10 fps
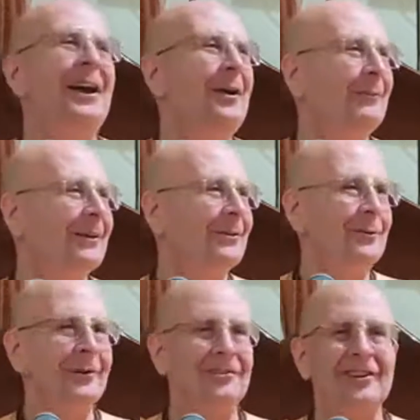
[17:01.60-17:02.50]
But of
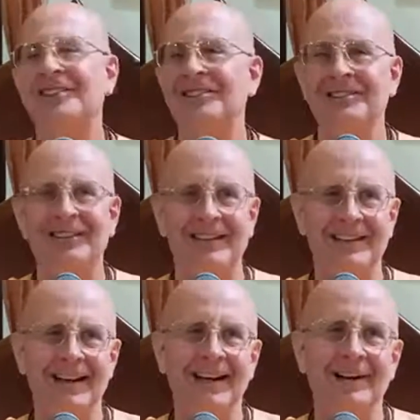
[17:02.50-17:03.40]
course, she
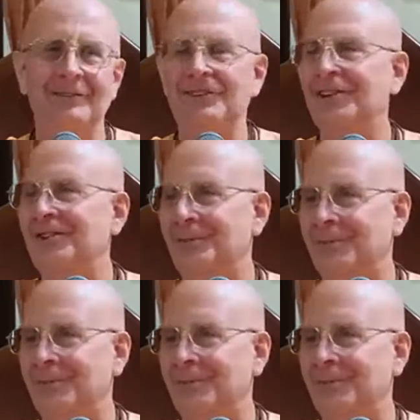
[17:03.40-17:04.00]
said, "Just